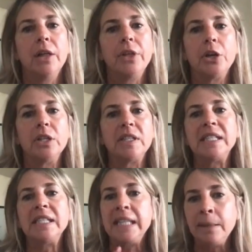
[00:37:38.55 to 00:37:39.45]
that
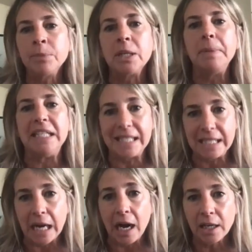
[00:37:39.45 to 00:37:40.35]
seem to be
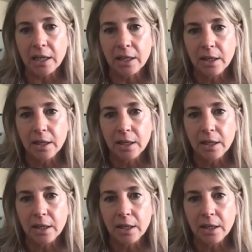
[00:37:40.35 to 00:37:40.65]
stuck